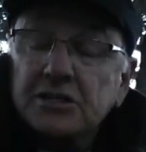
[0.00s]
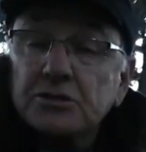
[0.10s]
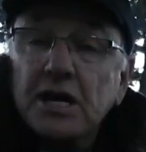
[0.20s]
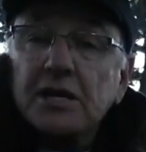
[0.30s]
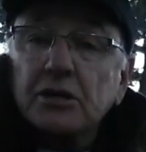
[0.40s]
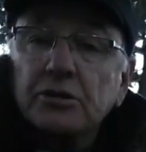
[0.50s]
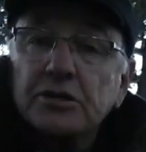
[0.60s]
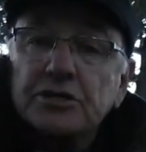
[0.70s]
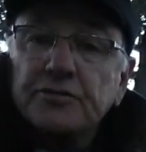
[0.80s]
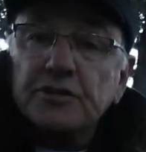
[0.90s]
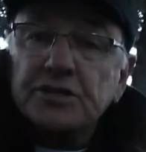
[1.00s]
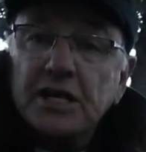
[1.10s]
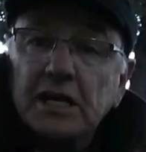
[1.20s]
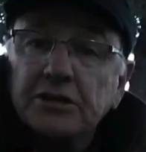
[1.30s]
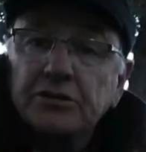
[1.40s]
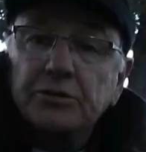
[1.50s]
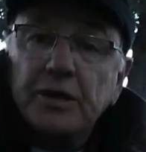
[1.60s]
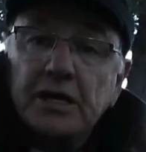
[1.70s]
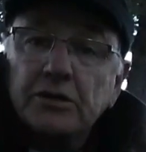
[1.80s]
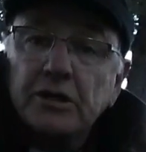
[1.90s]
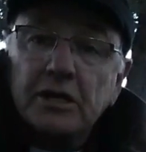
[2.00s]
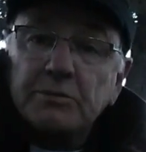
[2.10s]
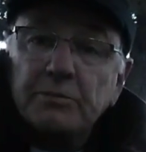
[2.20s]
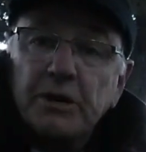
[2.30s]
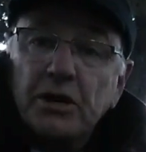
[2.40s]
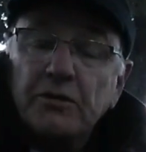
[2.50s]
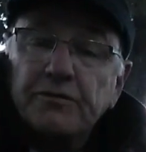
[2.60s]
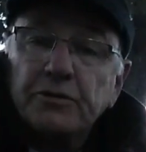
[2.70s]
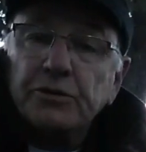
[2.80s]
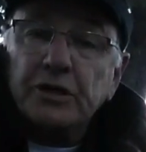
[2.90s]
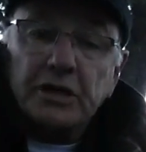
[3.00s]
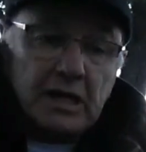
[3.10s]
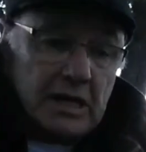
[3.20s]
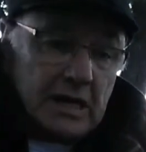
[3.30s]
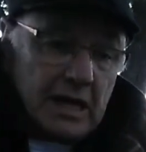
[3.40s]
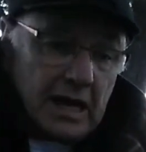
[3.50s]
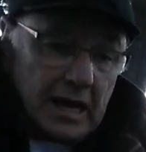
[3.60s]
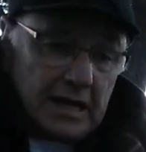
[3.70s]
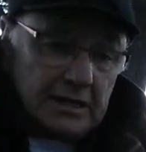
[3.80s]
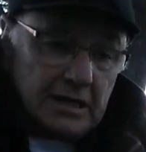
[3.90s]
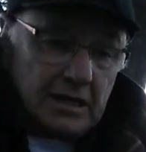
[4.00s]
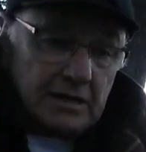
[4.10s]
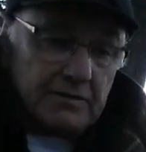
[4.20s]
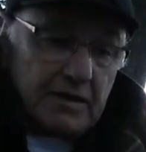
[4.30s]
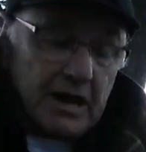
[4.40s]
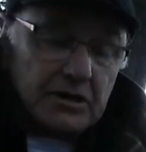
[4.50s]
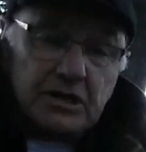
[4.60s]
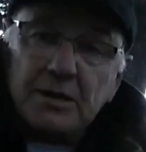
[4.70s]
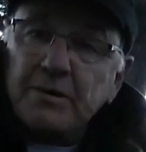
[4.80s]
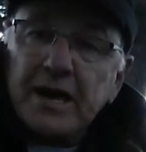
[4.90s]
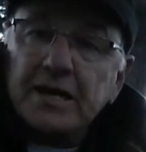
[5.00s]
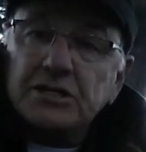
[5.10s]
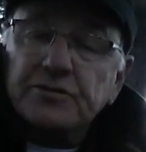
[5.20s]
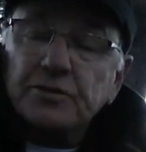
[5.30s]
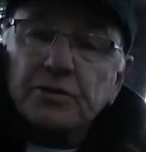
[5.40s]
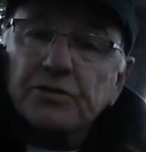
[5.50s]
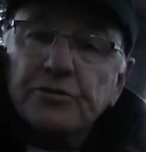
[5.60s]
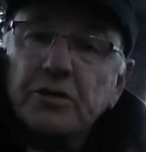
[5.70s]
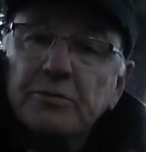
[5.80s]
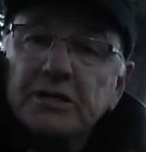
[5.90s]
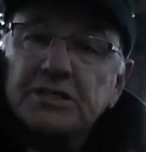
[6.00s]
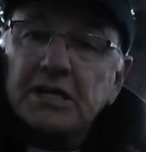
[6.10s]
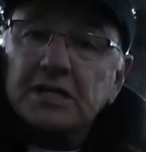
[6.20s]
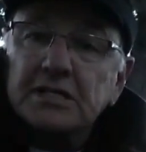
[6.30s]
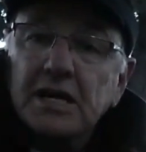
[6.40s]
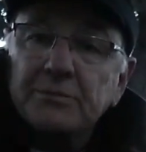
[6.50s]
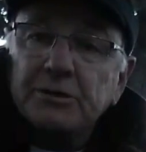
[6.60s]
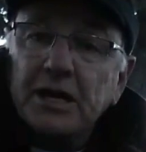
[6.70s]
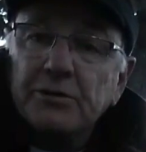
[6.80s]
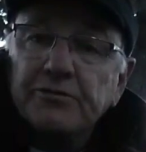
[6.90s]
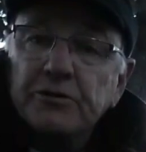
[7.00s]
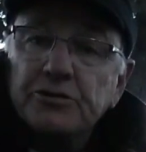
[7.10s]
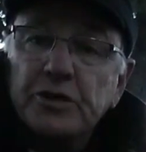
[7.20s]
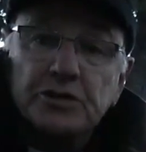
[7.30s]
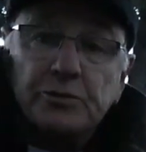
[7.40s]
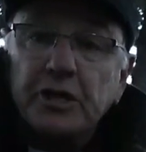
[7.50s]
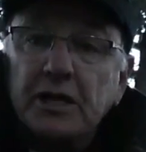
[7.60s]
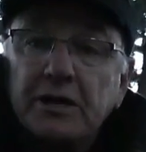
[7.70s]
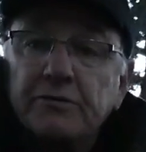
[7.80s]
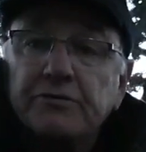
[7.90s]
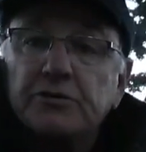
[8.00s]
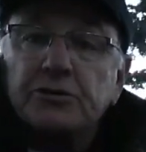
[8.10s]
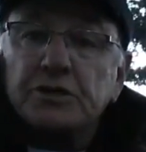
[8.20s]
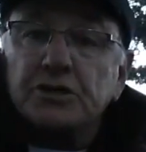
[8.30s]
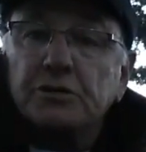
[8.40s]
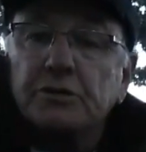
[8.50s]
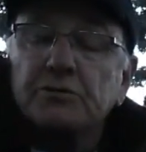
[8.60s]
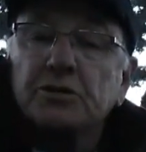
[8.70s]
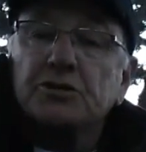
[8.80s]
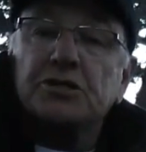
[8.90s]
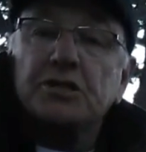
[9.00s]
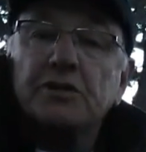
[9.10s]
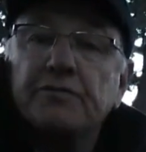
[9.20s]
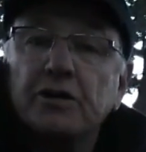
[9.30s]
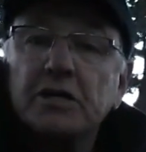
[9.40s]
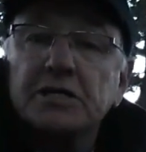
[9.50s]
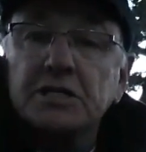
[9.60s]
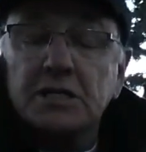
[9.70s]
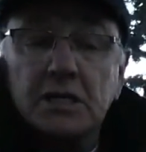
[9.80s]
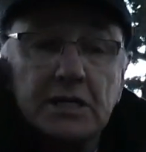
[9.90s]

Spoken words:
Of course, I had to learn this for the sailing too. We had to learn how to prepare our food and how to keep eggs for 3 months at a time without refrigeration. We didn't have refrigeration. There was no such thing for us.